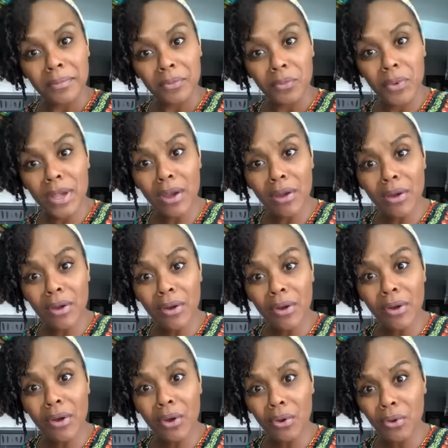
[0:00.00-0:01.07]

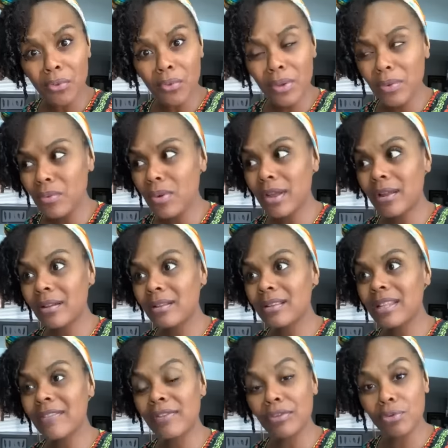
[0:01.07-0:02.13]
We're
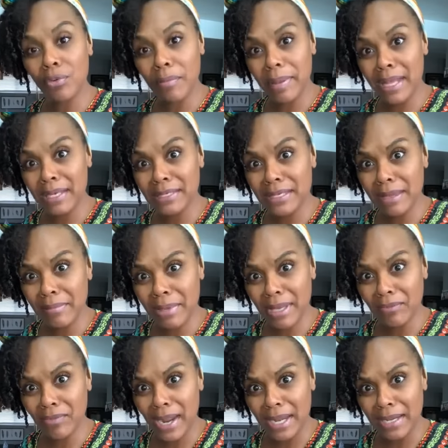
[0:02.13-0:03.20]
living through a pandemic
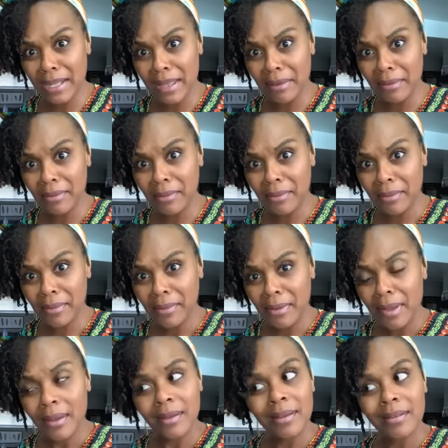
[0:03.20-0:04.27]
right now.
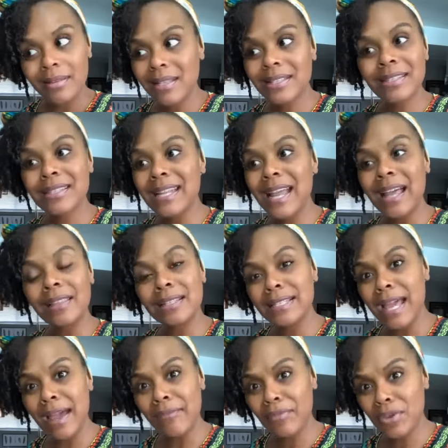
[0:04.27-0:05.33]
This is not the
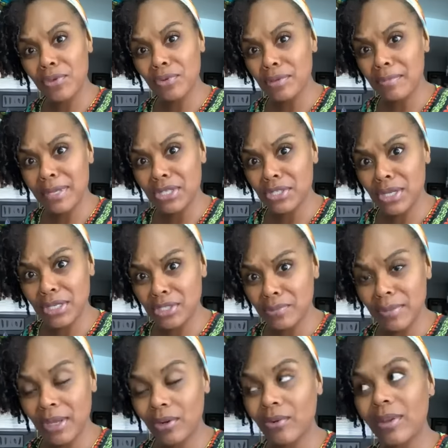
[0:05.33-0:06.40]
time for you to be
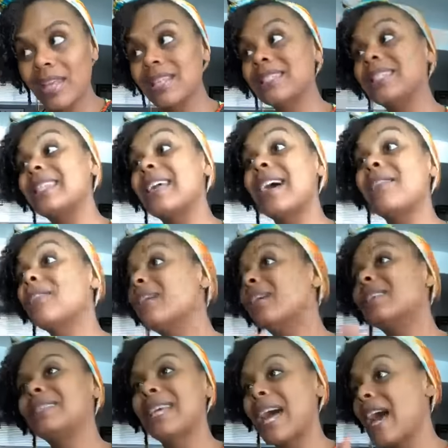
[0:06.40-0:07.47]
judgmental. It's never
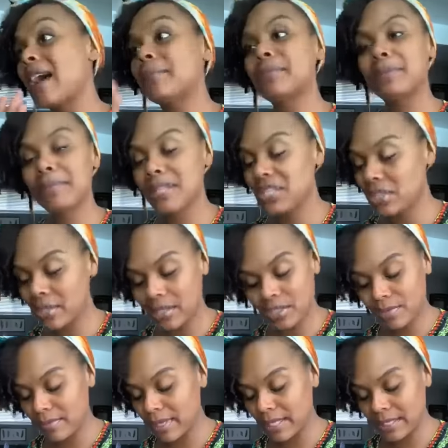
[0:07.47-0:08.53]
a time to be
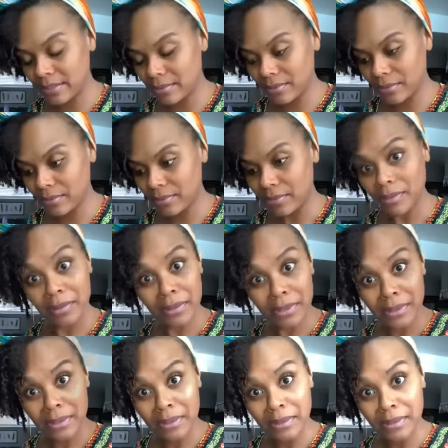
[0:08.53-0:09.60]
judgmental.
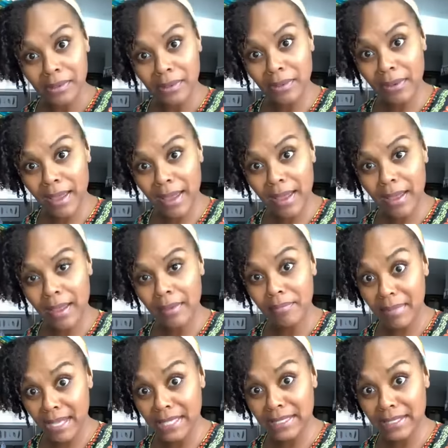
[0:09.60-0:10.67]
Okay,
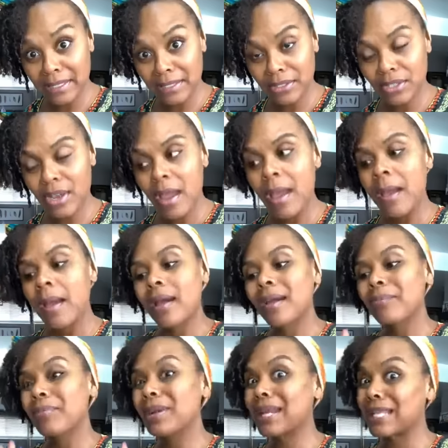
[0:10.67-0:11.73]
message.
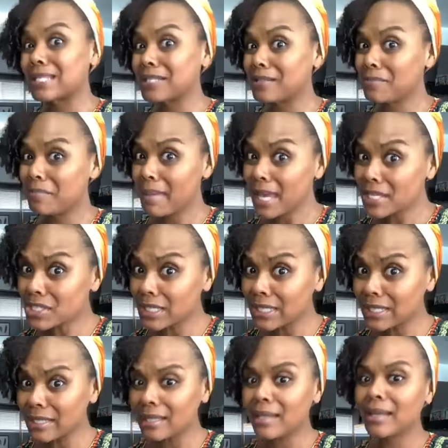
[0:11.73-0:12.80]
But
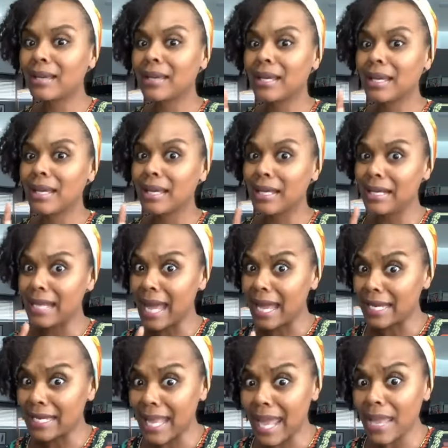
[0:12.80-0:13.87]
especially
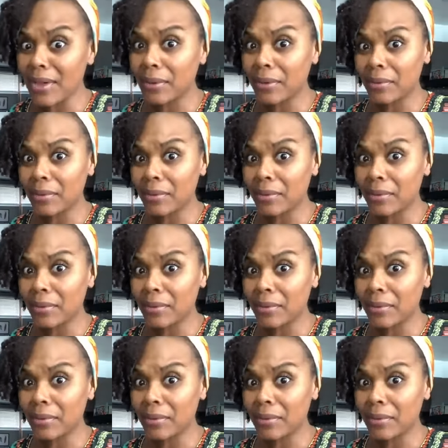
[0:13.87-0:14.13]
not now.